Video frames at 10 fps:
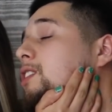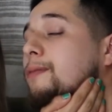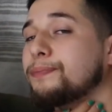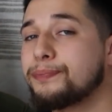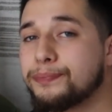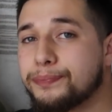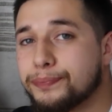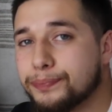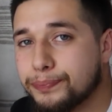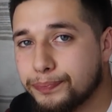
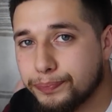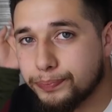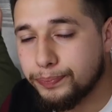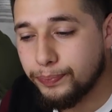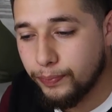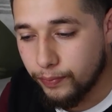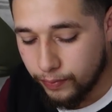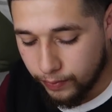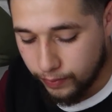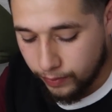
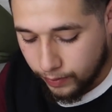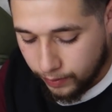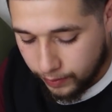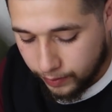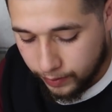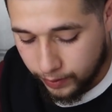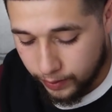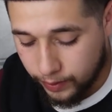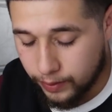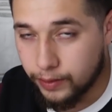
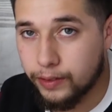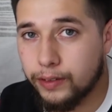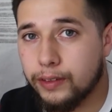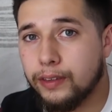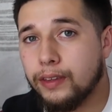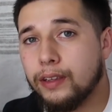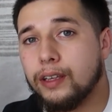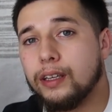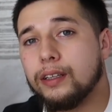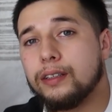
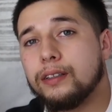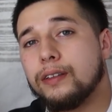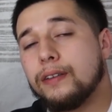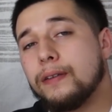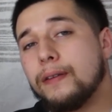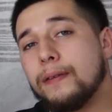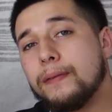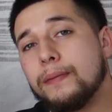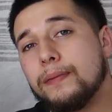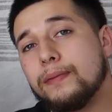
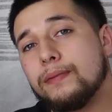No words are spoken by the person on screen.